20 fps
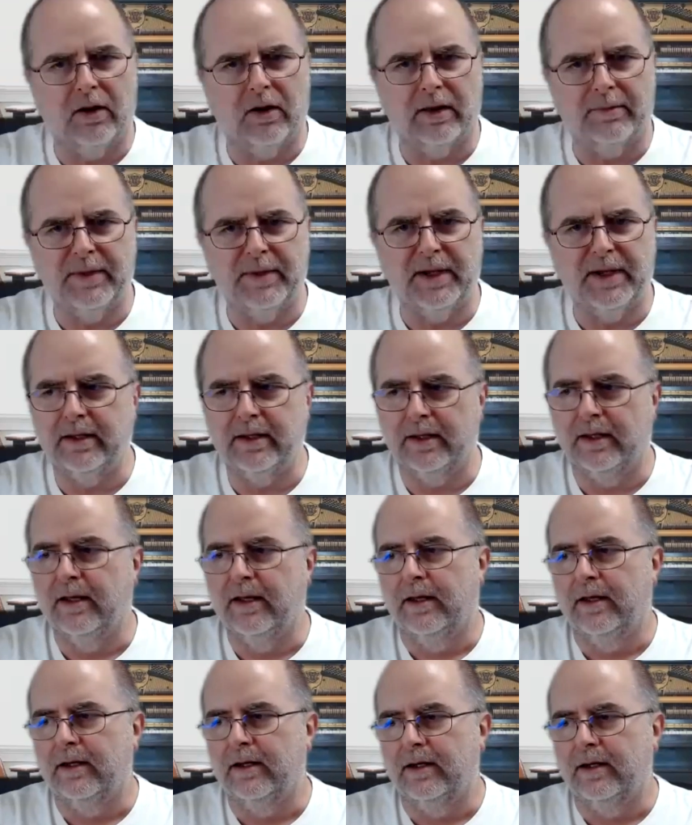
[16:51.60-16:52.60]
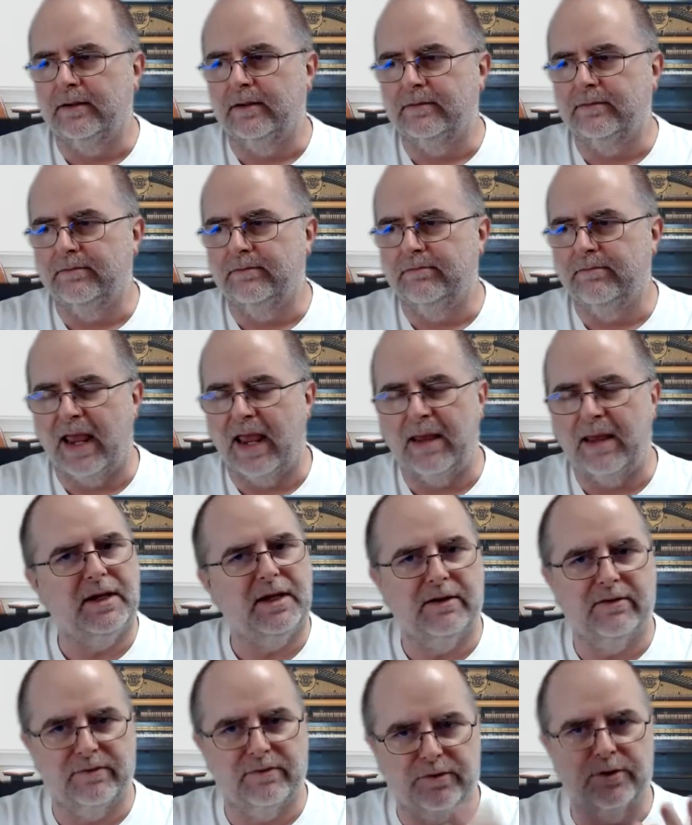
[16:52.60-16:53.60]
I mean, maybe
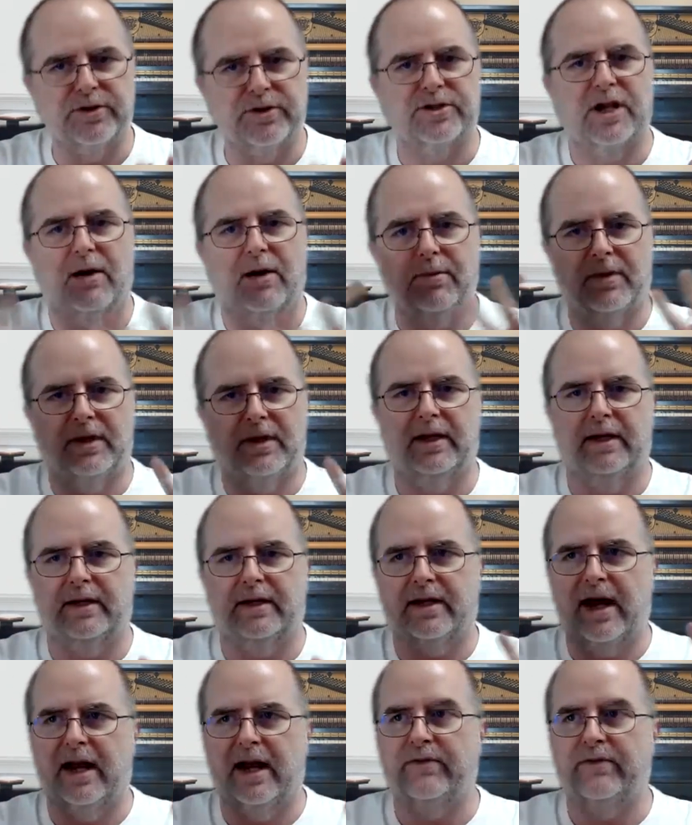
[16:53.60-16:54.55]
for some it kind